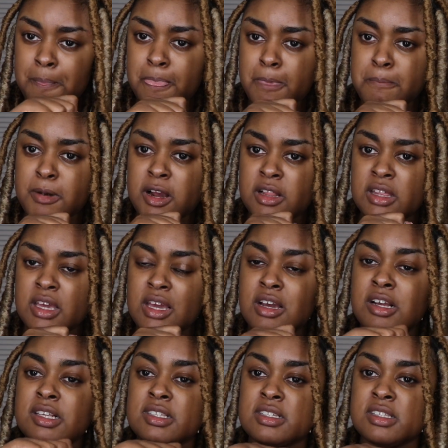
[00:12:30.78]
Marley hair
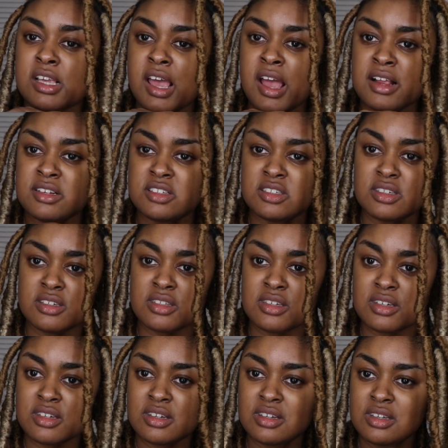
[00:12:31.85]
is attached to
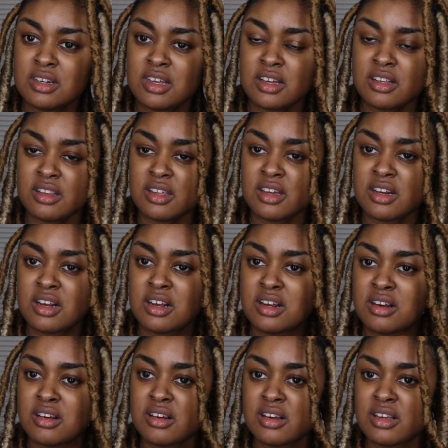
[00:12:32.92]
the kanekalon
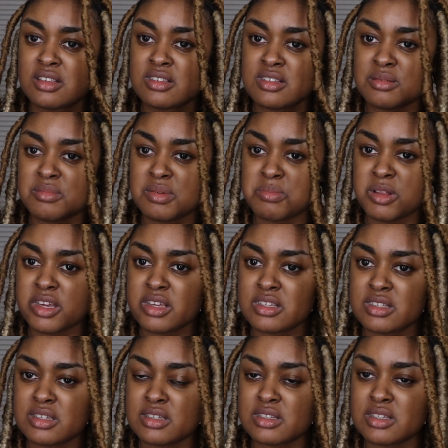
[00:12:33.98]
hair in some
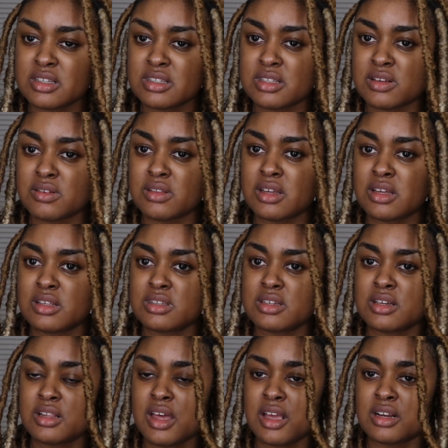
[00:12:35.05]
places, so that to
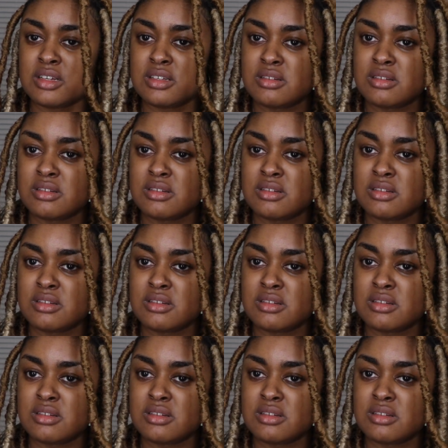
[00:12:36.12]
like